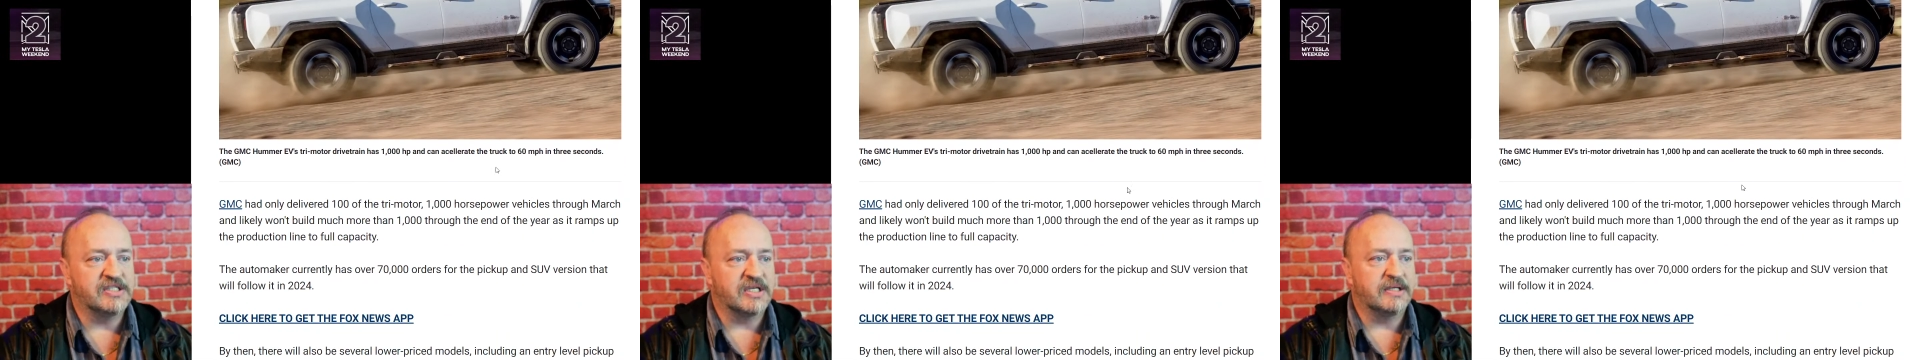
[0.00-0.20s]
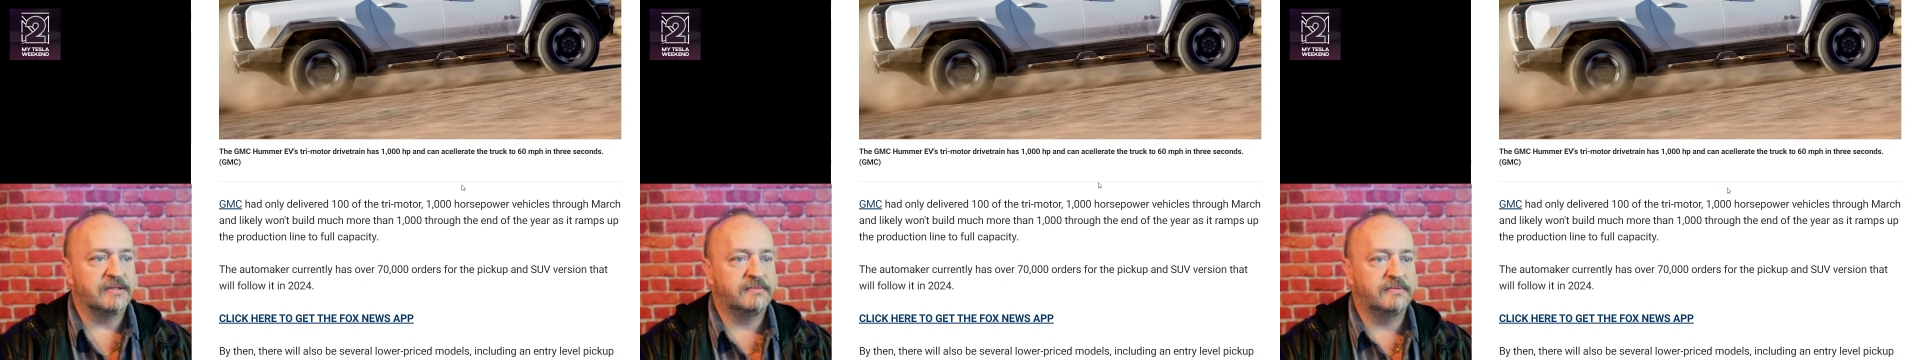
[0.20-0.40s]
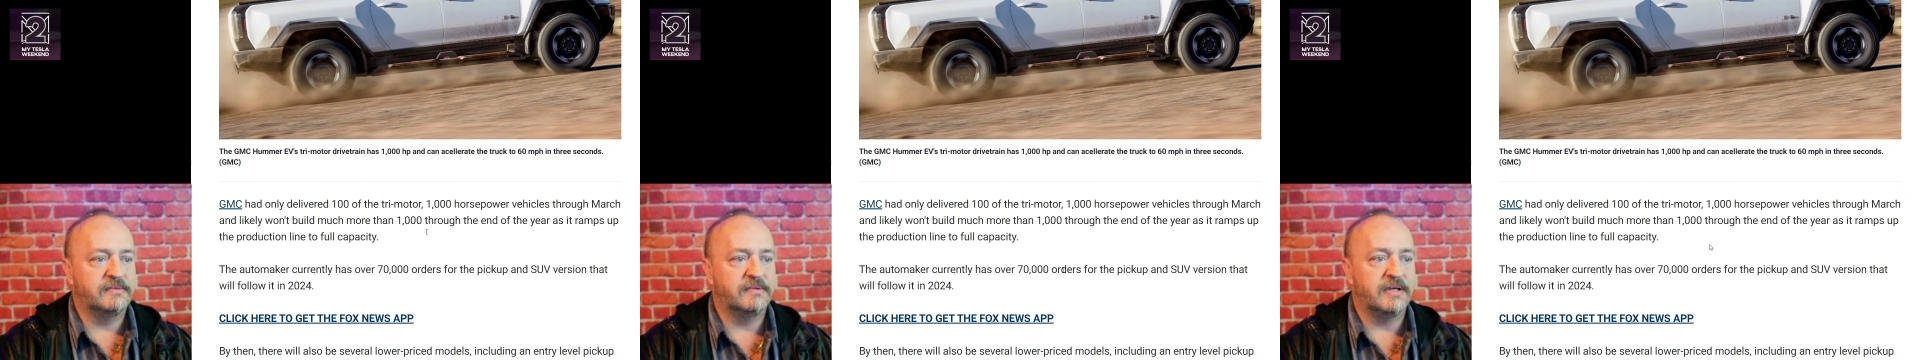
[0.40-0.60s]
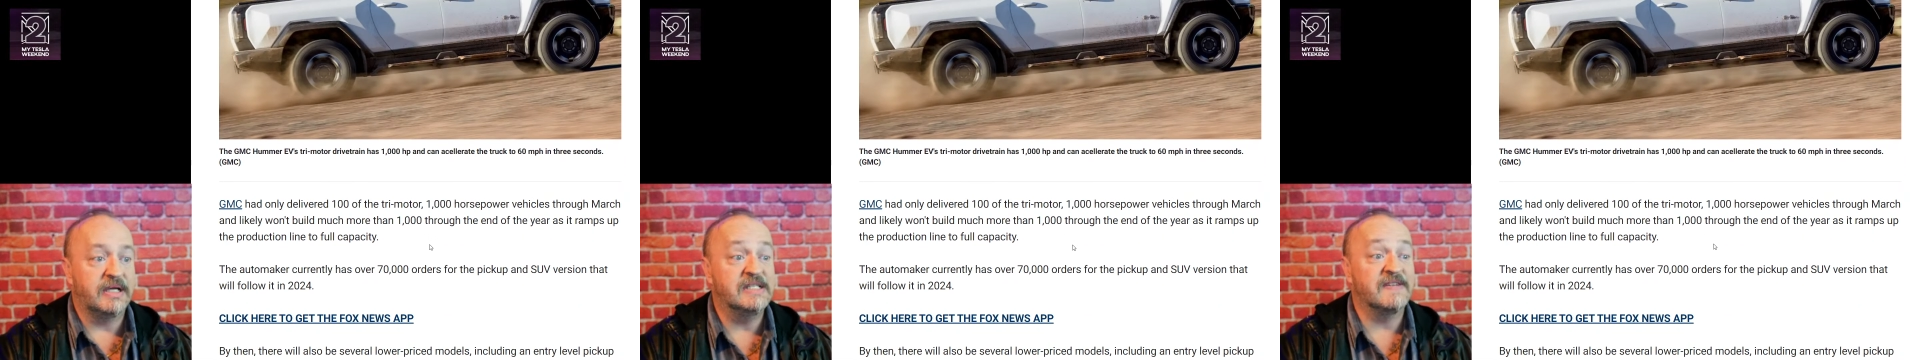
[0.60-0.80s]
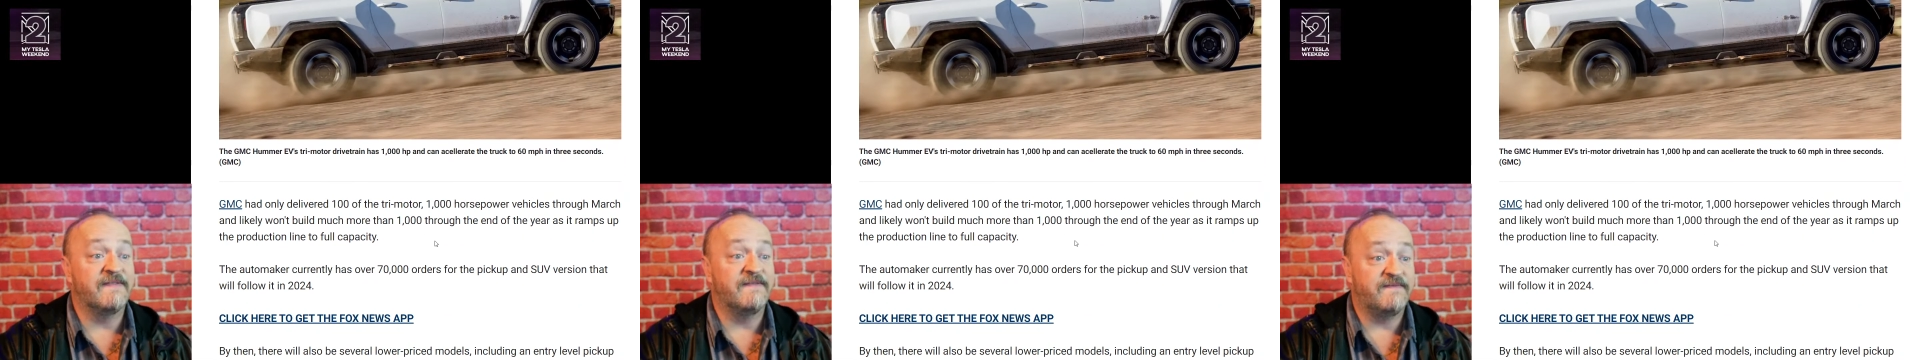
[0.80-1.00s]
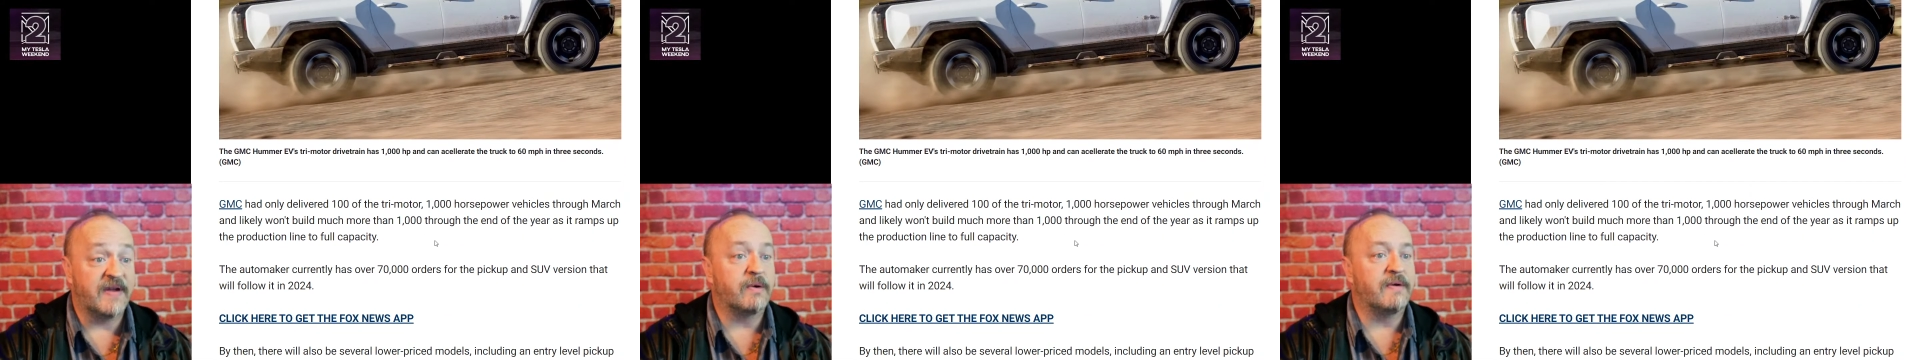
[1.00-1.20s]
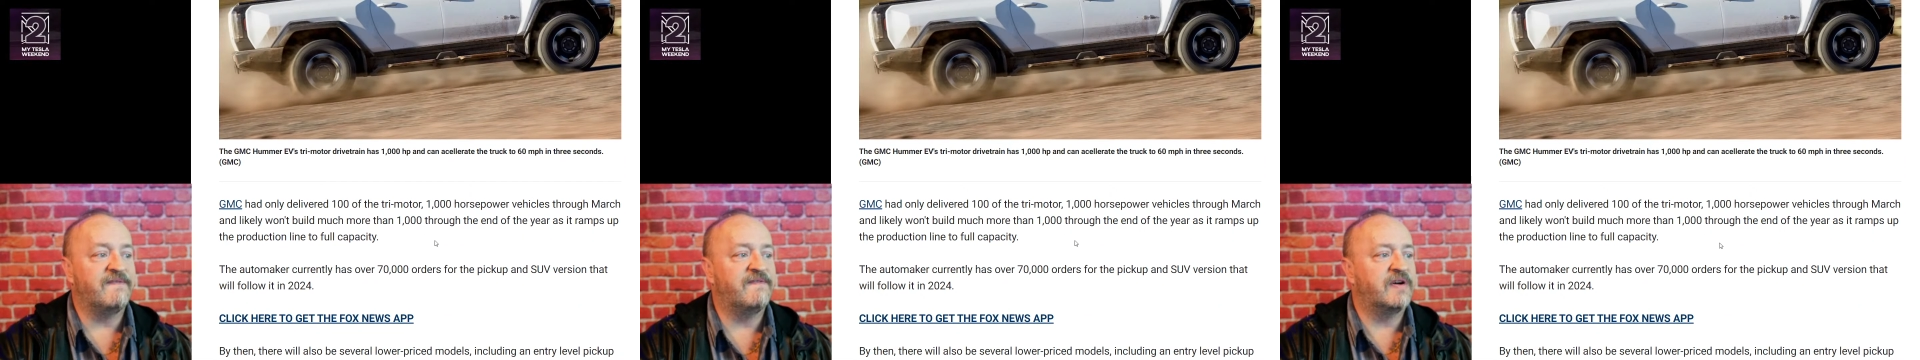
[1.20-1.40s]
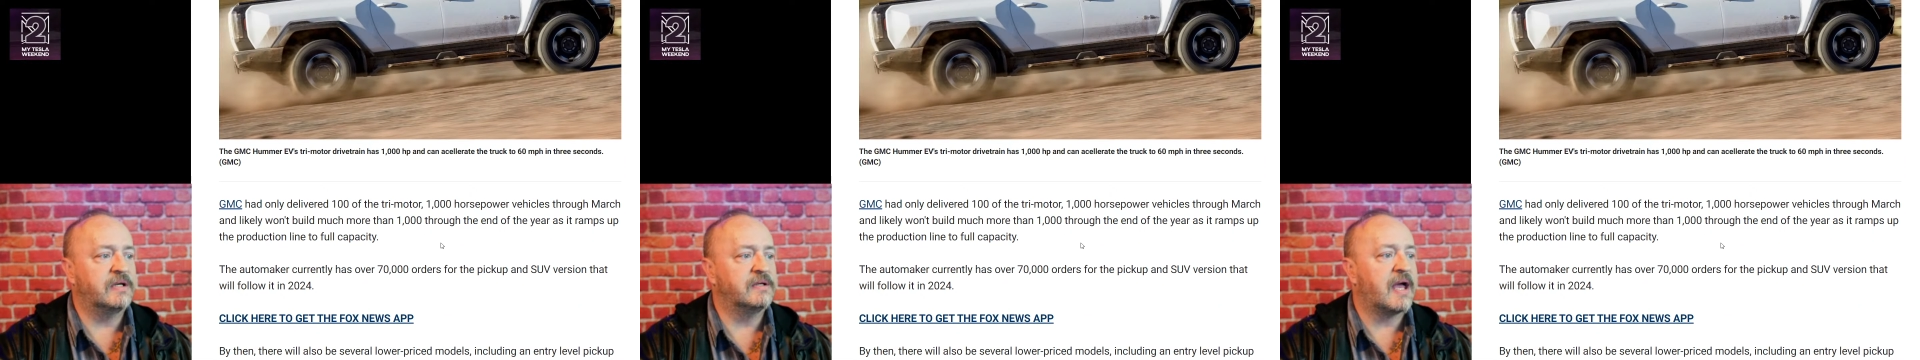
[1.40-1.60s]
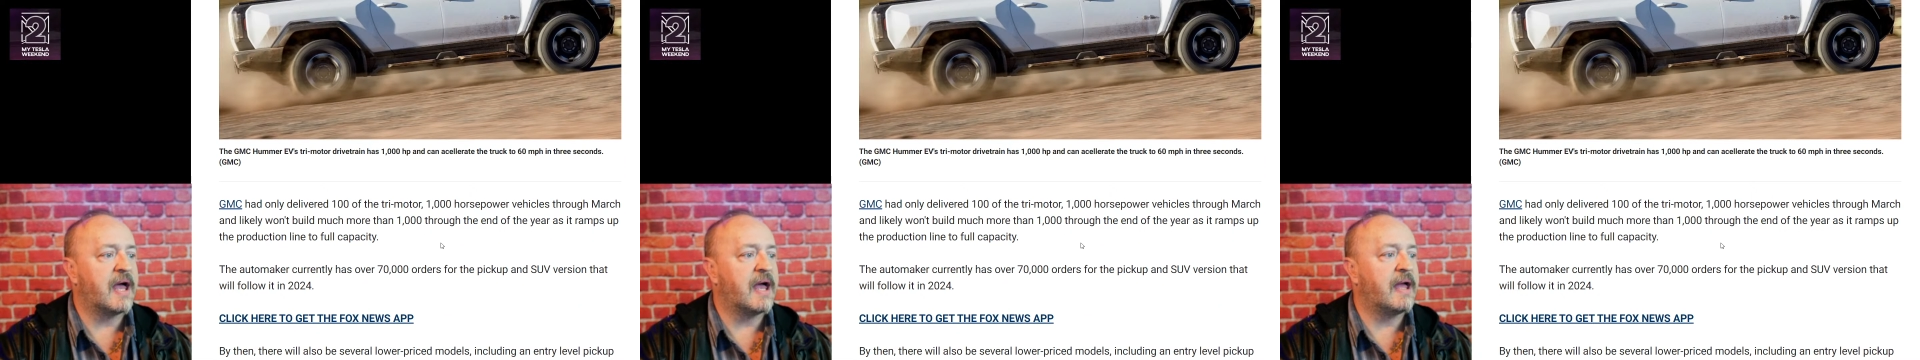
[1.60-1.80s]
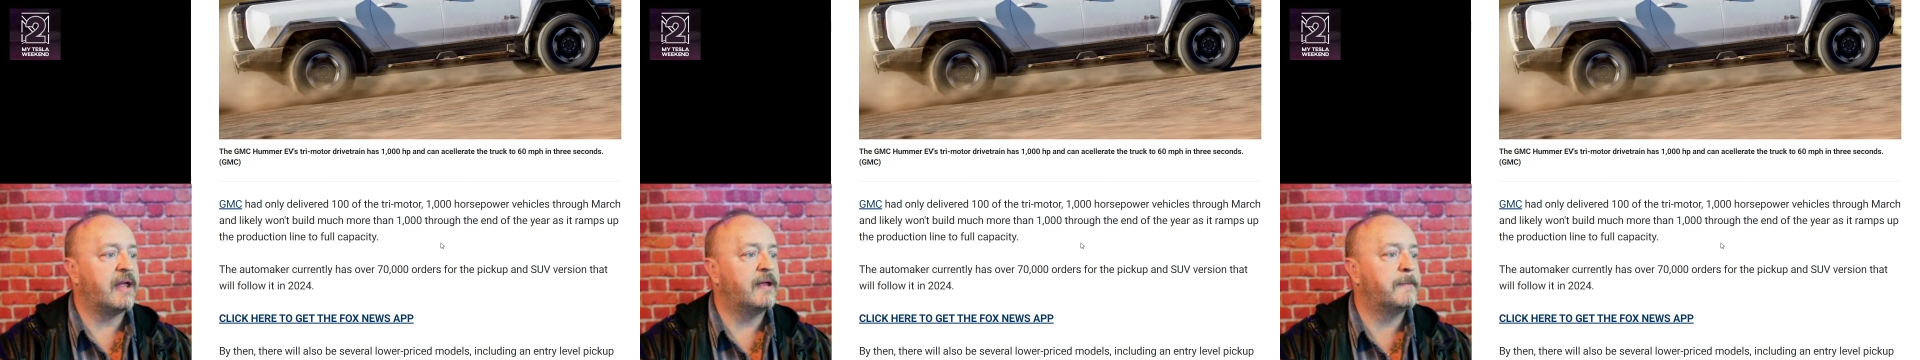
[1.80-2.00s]
a very fun
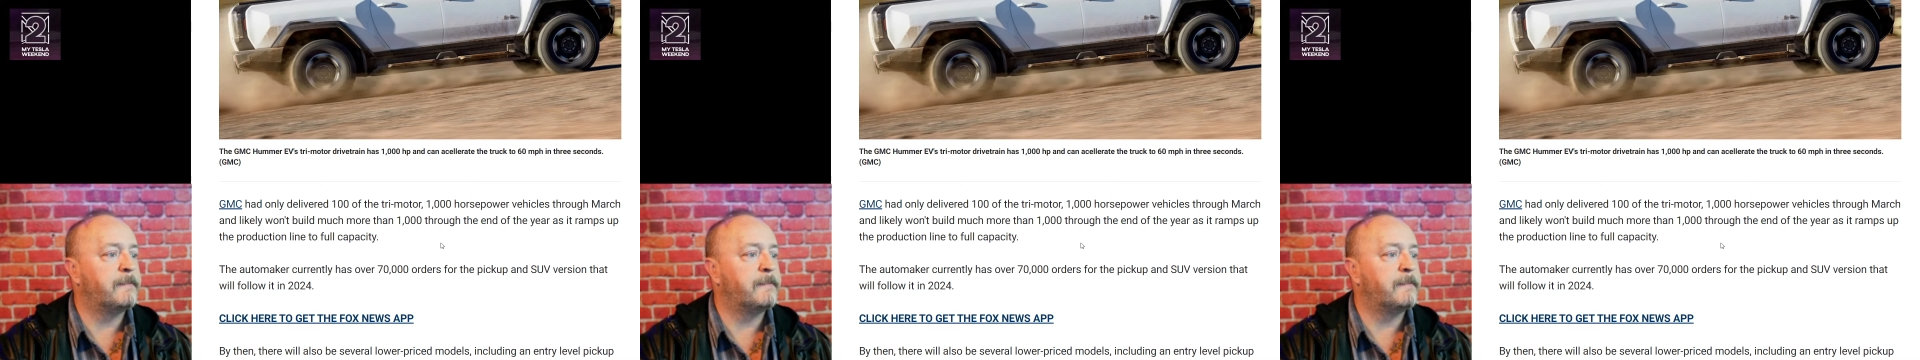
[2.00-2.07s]
guy.